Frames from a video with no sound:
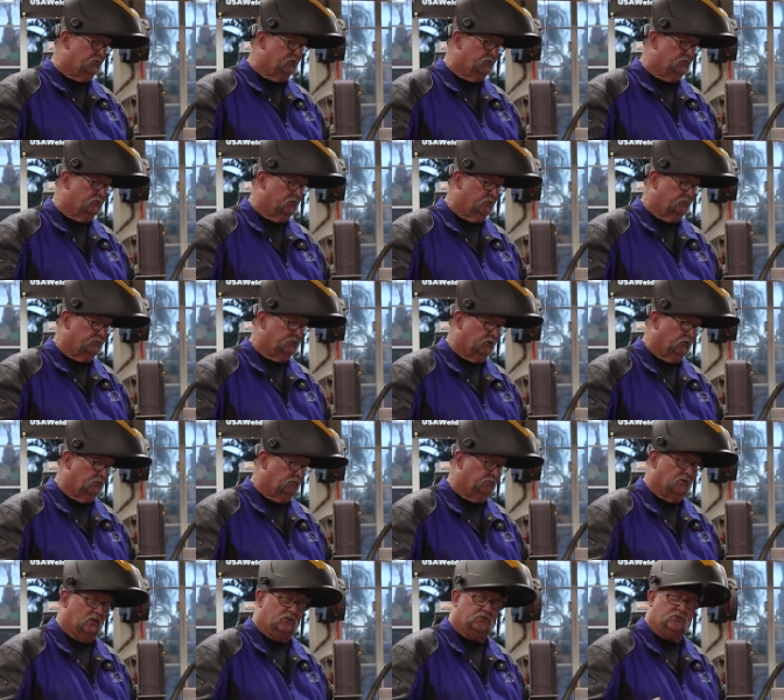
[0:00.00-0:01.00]
used dual
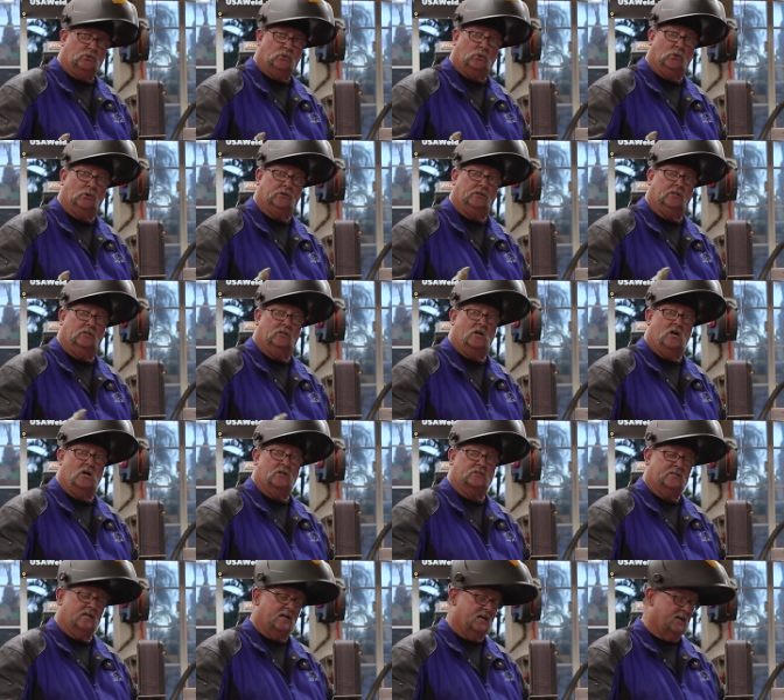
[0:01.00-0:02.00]
fuel flux core in a
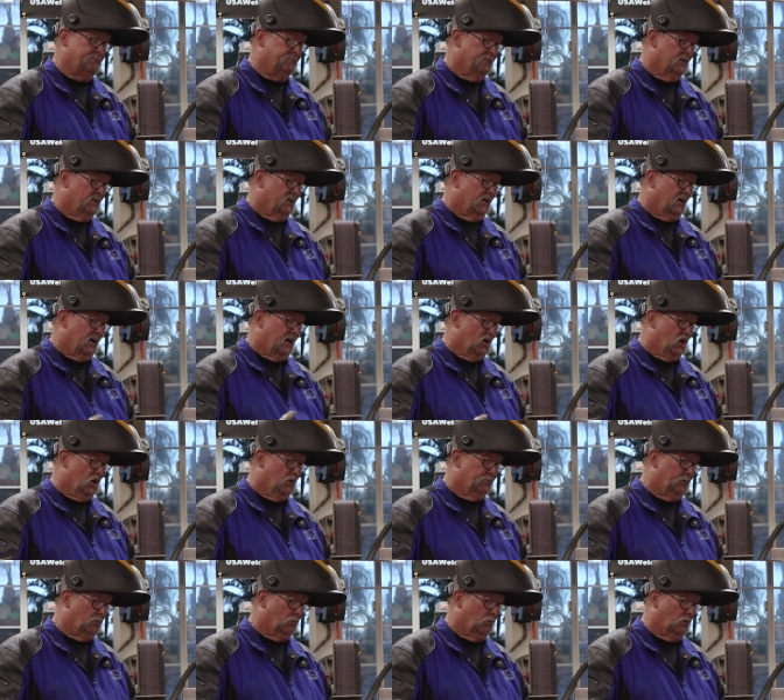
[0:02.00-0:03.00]
long time. I
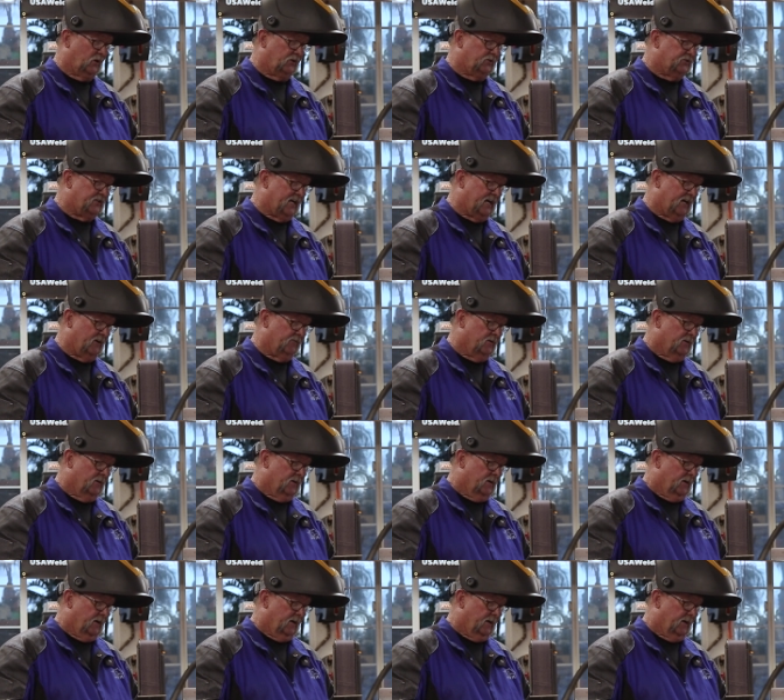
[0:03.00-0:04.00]
hope it works out.
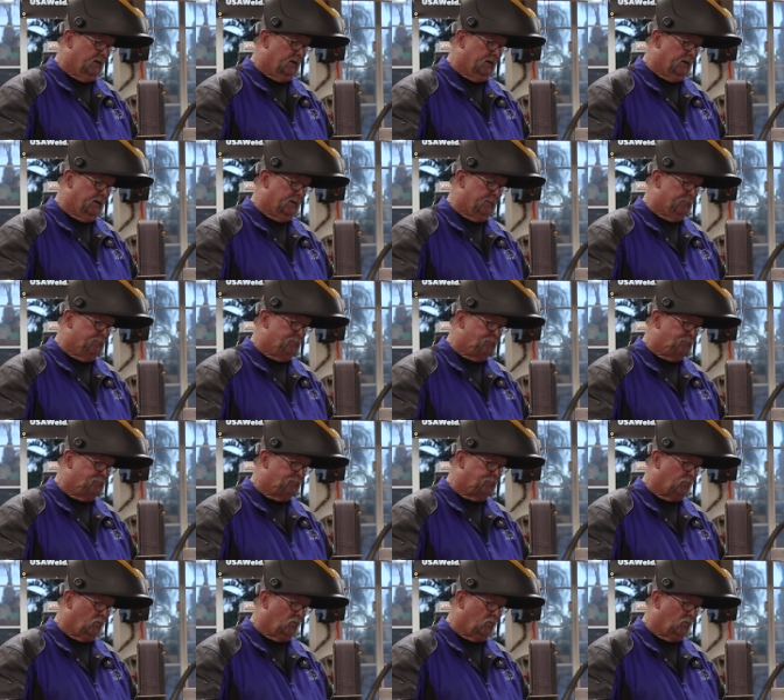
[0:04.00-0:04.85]
Um,